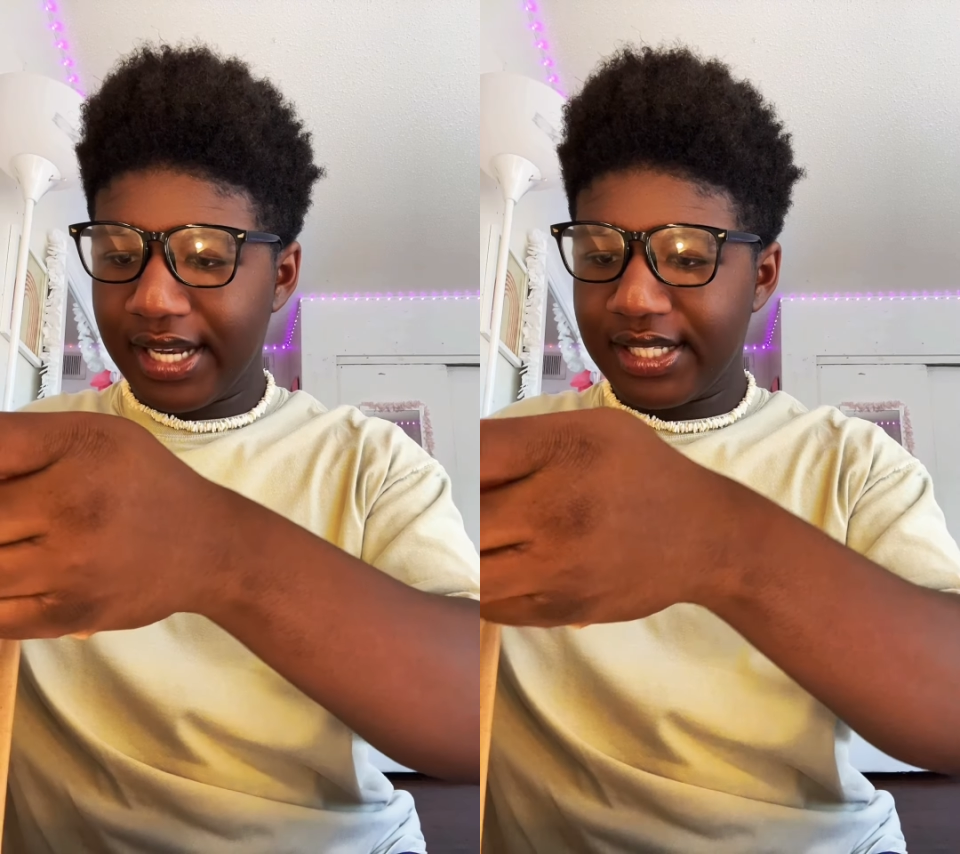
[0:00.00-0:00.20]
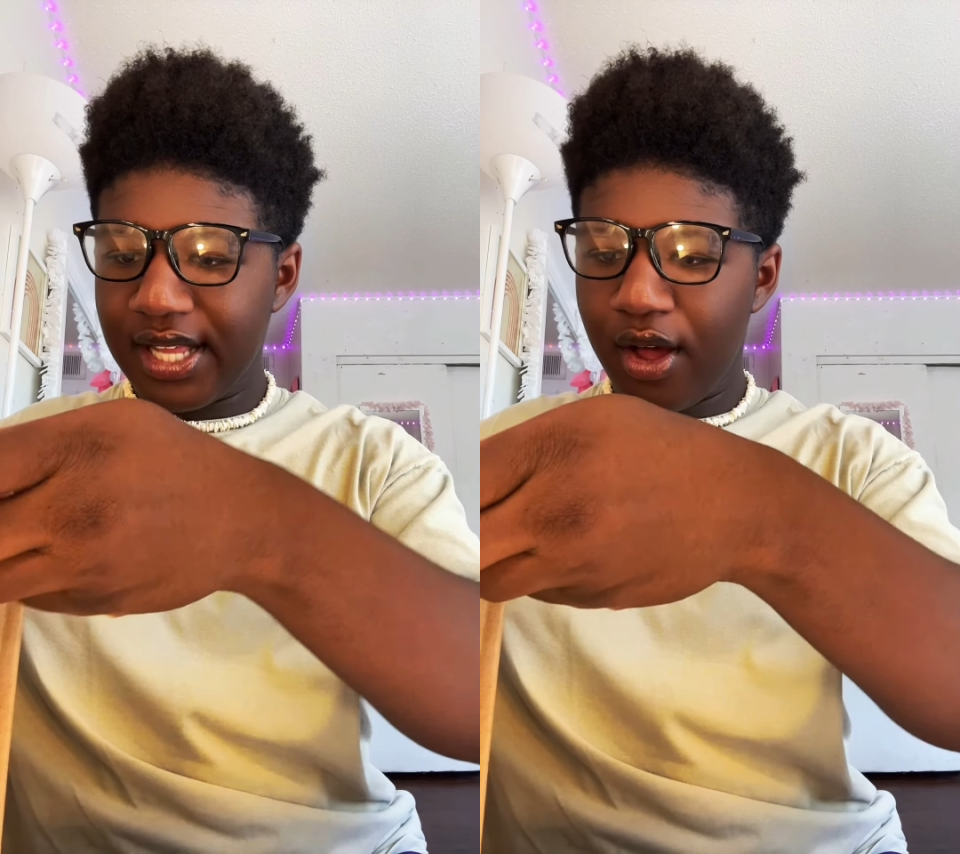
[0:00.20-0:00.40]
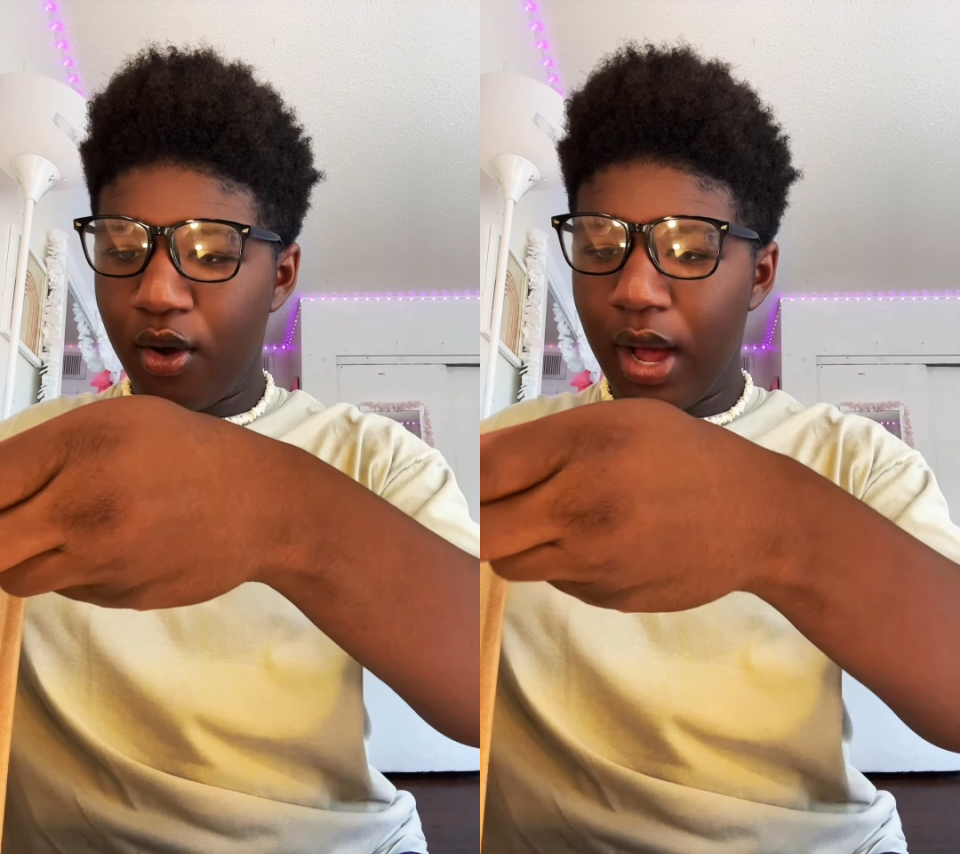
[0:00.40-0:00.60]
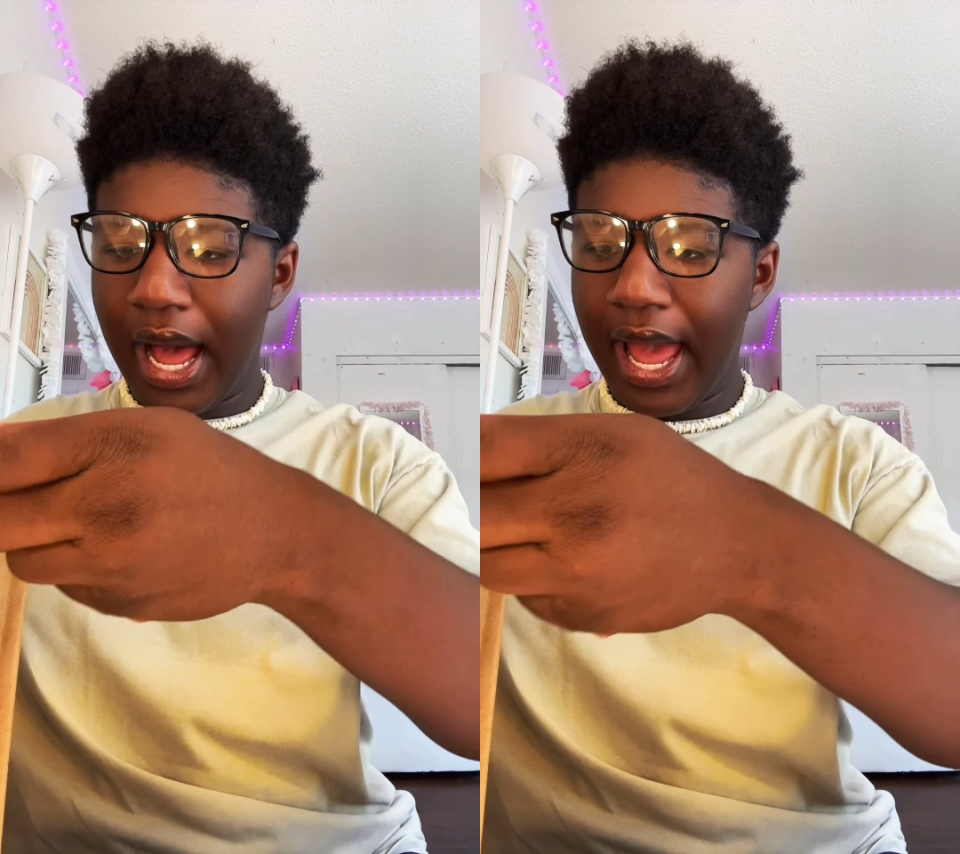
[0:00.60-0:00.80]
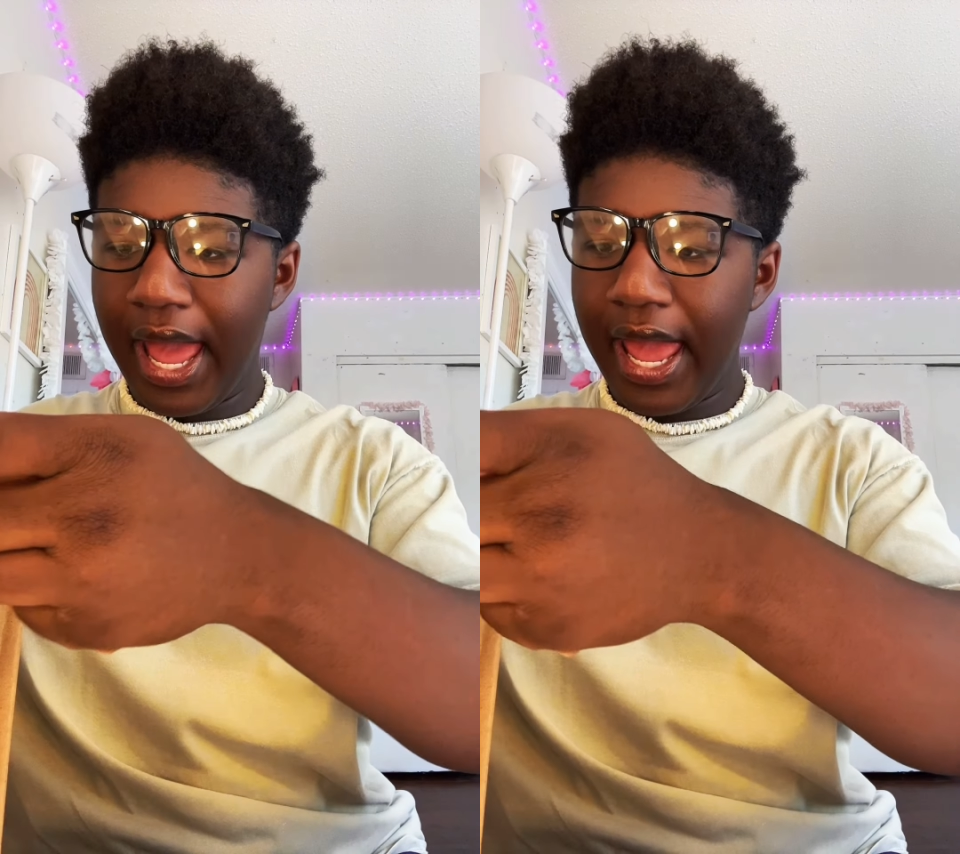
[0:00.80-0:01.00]
So,
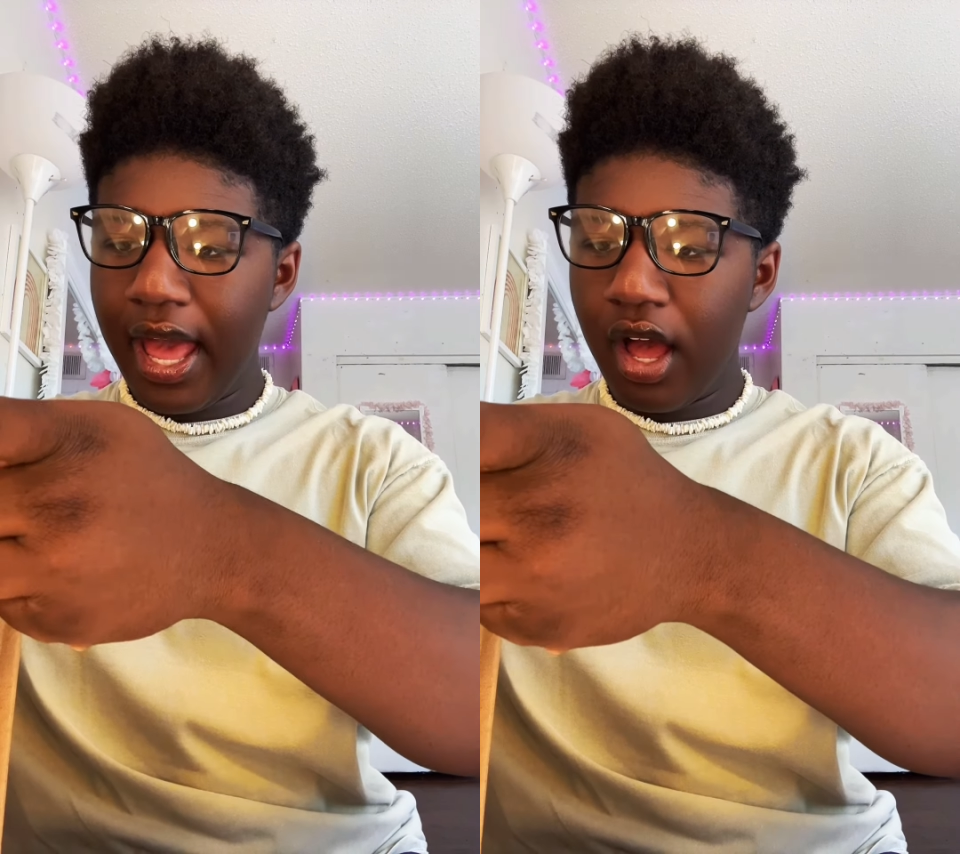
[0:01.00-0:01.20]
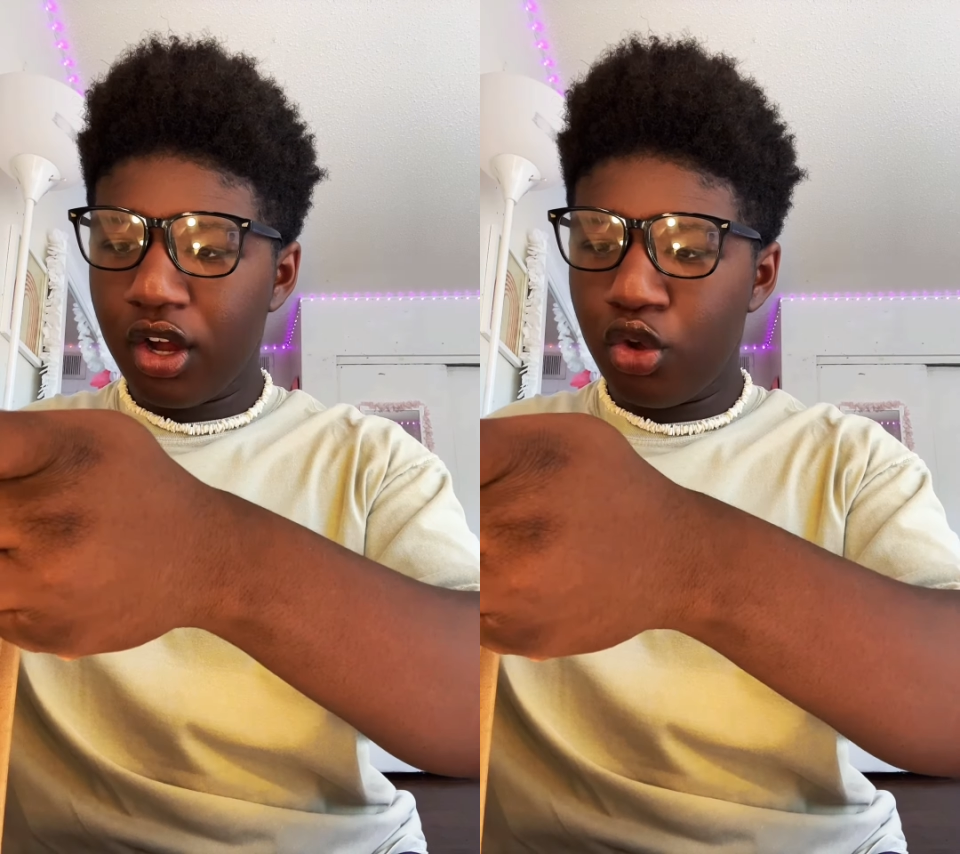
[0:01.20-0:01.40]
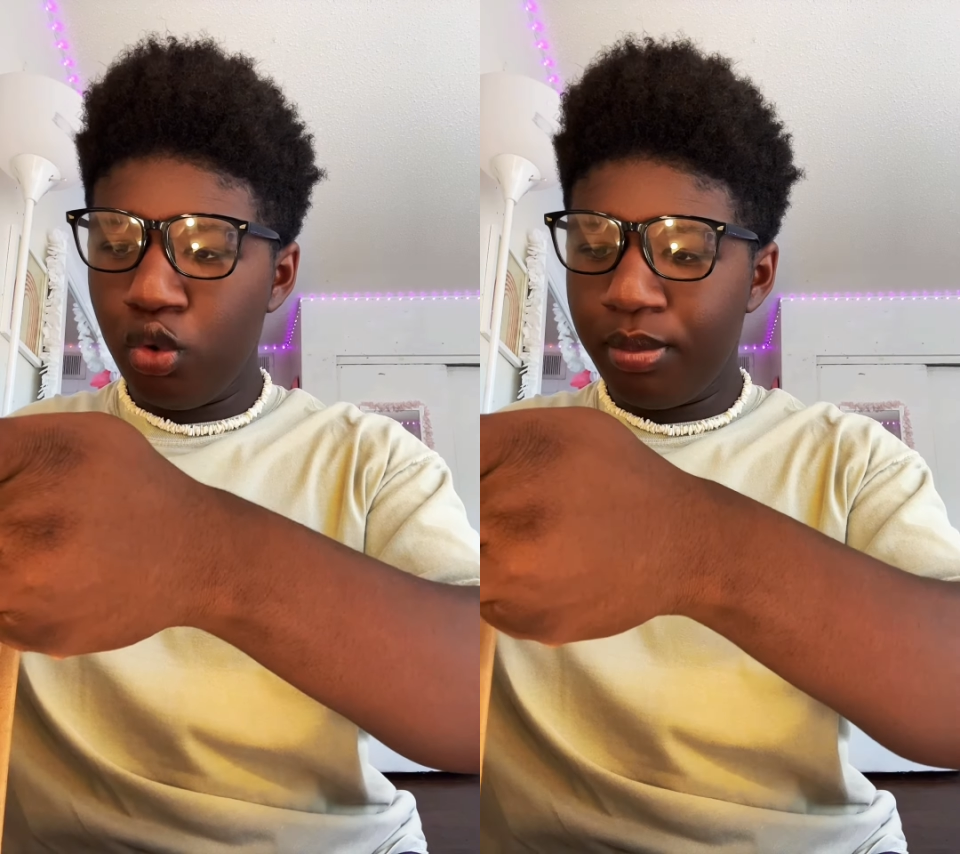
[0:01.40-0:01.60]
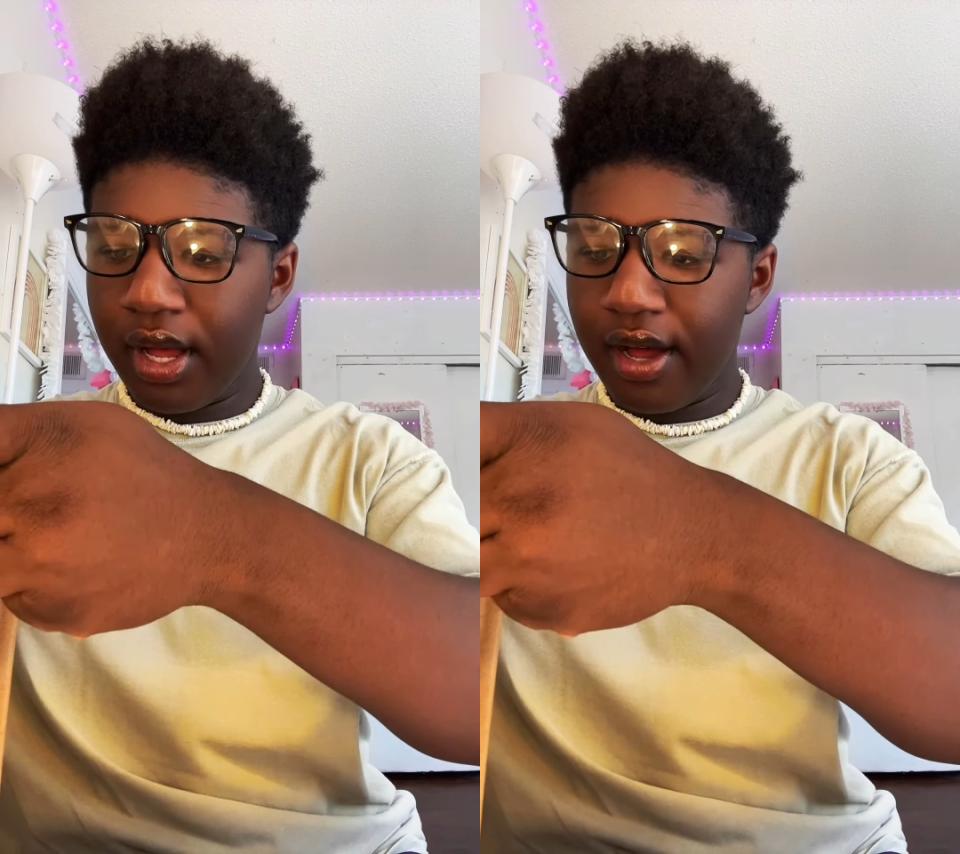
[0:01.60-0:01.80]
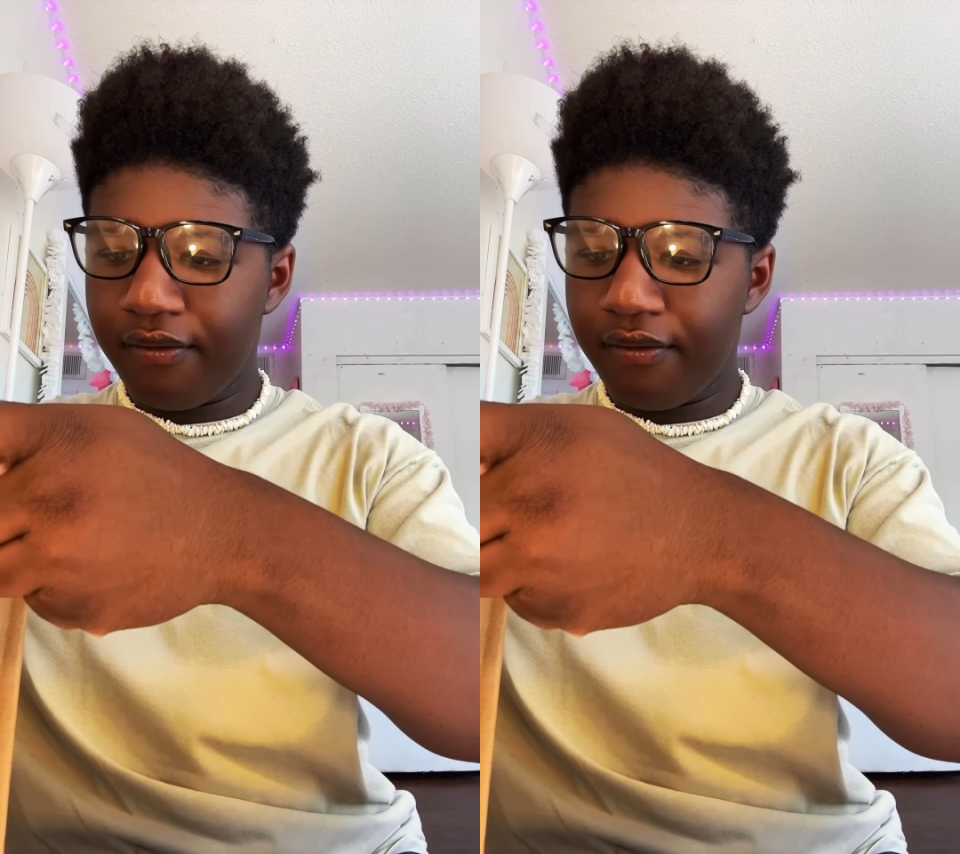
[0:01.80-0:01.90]
I had a coupon